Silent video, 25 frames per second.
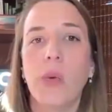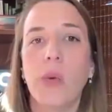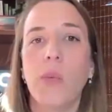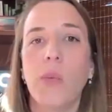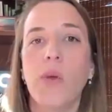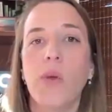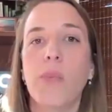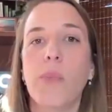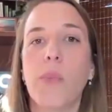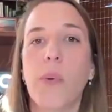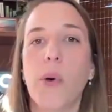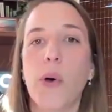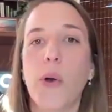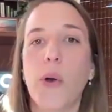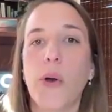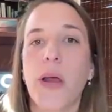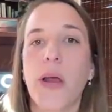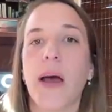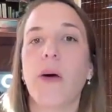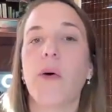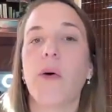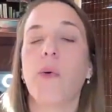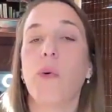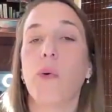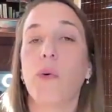with
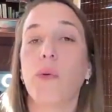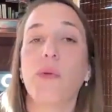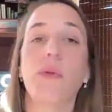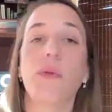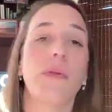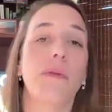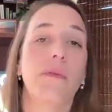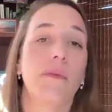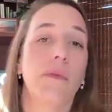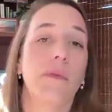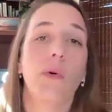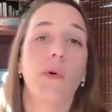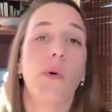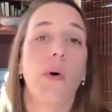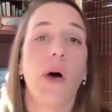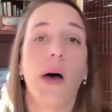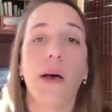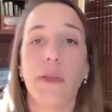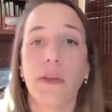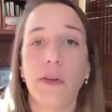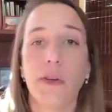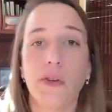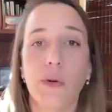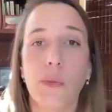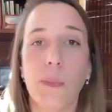burnout or
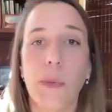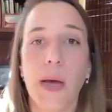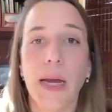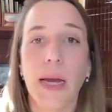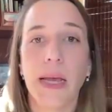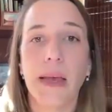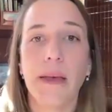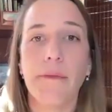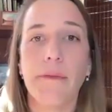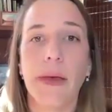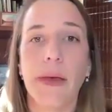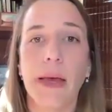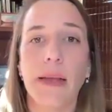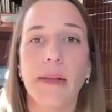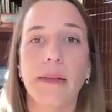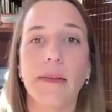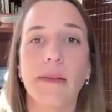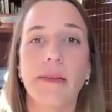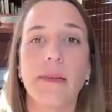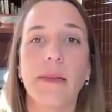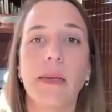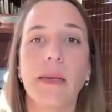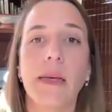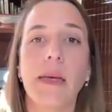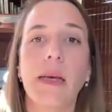other traumatic
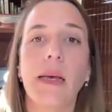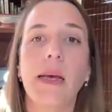events.